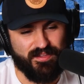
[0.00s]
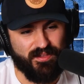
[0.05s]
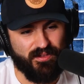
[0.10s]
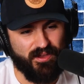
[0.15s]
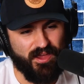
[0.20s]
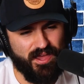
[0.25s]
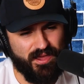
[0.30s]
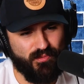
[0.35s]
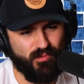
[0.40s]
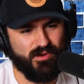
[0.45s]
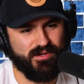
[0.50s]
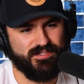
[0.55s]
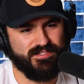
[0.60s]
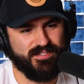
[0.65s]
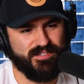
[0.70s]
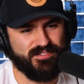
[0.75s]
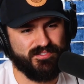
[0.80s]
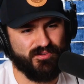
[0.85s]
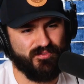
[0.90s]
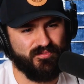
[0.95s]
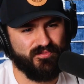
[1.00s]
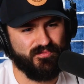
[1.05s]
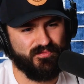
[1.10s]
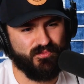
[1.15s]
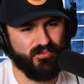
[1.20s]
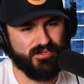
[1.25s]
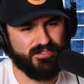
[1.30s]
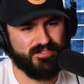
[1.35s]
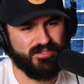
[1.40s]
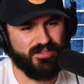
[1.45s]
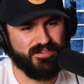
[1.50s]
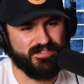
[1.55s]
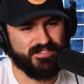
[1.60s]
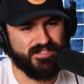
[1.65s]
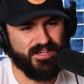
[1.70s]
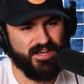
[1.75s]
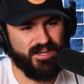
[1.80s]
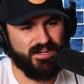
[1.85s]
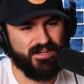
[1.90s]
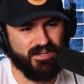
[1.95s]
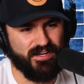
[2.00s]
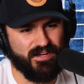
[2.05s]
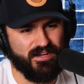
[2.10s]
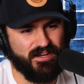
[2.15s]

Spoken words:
And, hey, what is this? What's on the side here?